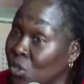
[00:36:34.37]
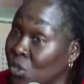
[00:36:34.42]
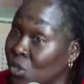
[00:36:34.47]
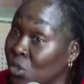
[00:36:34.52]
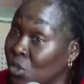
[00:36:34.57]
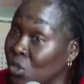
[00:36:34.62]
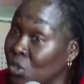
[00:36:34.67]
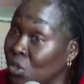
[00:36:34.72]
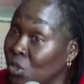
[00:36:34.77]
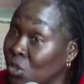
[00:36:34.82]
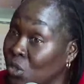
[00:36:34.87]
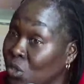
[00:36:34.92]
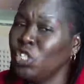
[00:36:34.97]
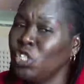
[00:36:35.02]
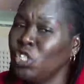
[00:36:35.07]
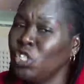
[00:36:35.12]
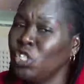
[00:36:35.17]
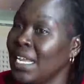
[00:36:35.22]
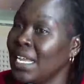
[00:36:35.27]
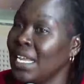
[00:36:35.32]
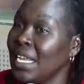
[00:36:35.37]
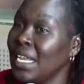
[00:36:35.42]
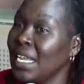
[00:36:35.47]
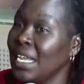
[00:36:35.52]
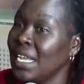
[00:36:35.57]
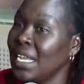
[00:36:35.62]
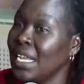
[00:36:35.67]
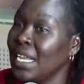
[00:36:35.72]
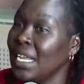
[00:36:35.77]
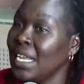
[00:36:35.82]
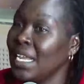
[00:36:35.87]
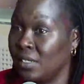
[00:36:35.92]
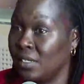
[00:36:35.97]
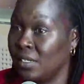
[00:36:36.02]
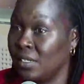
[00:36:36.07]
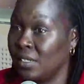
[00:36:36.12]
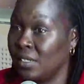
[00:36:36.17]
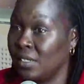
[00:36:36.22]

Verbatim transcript: it should be part and parcel